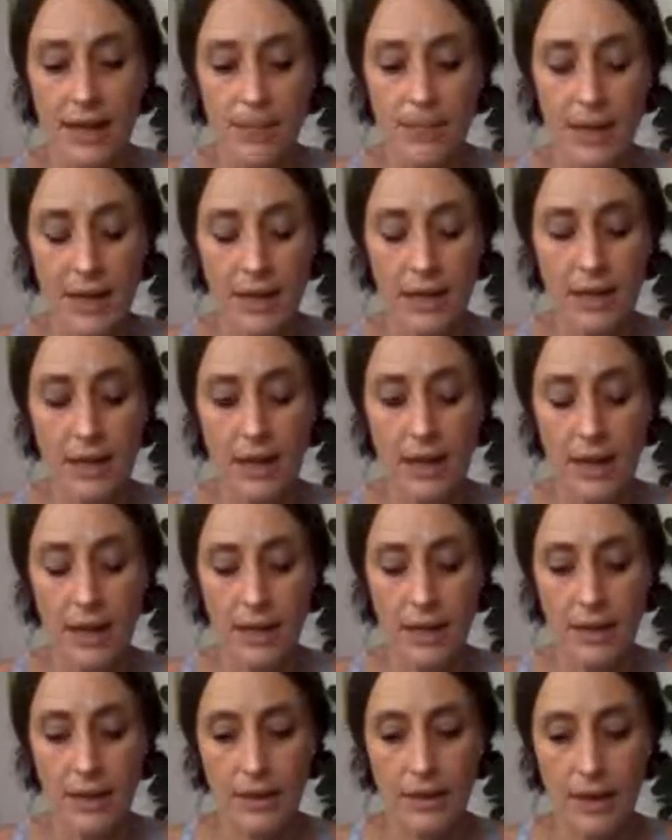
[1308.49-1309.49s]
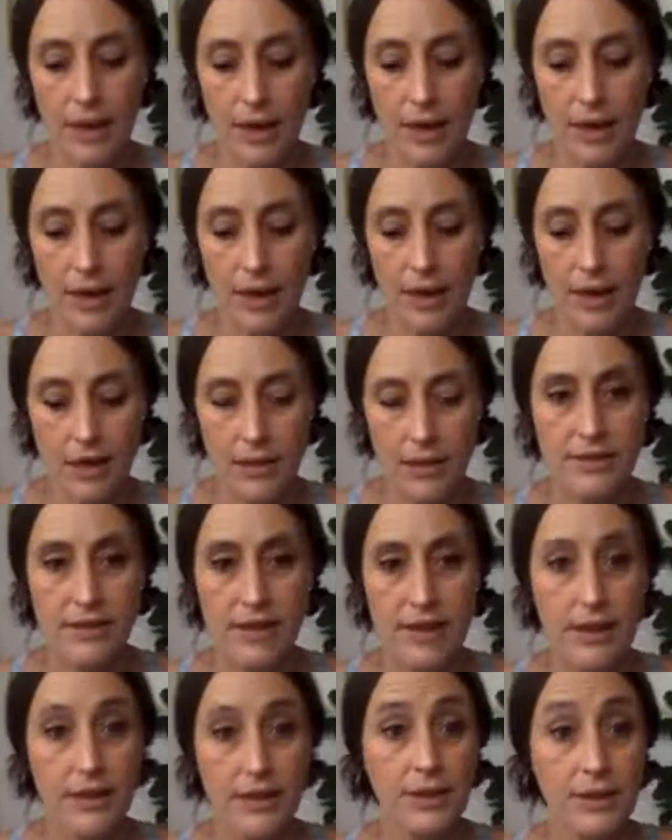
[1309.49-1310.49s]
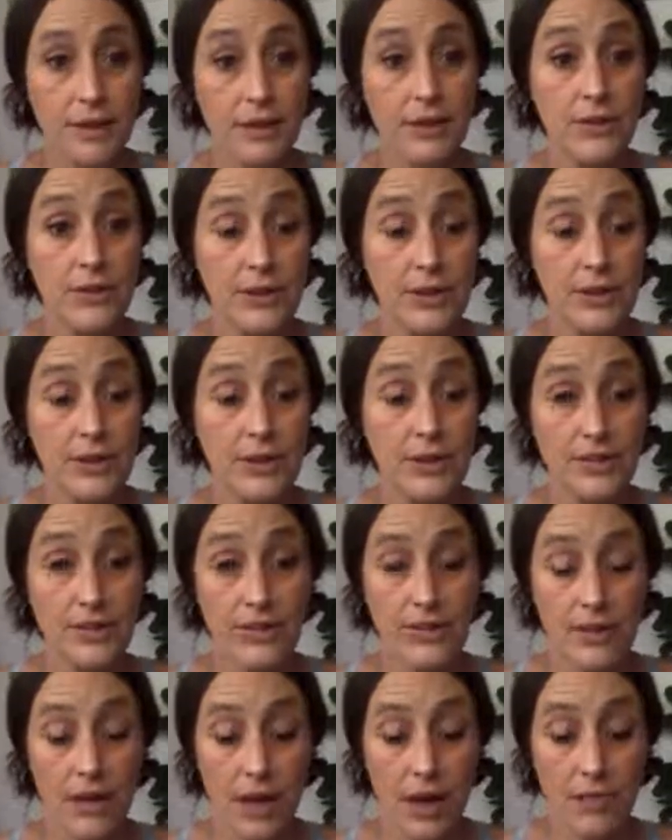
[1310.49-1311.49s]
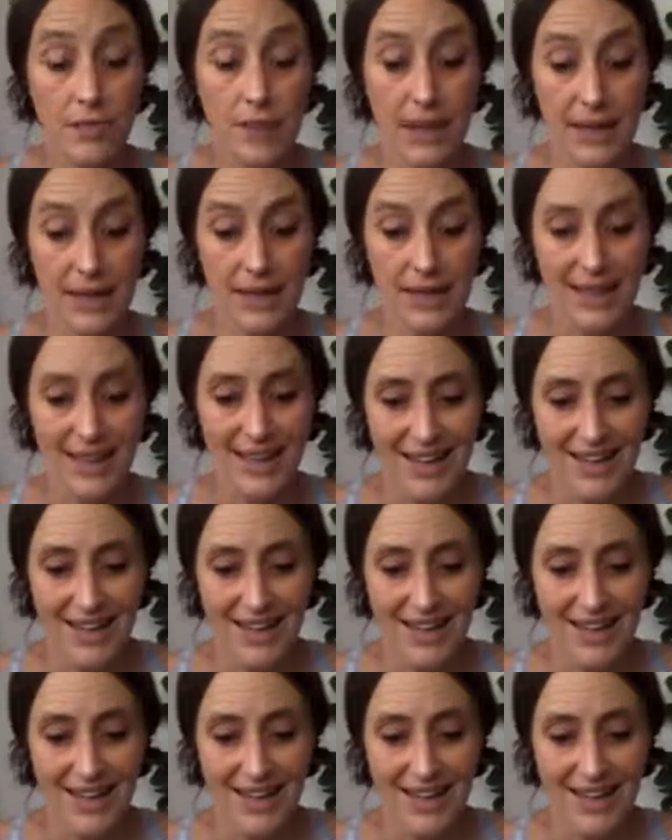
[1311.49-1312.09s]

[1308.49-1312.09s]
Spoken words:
But there are sacred unions coming.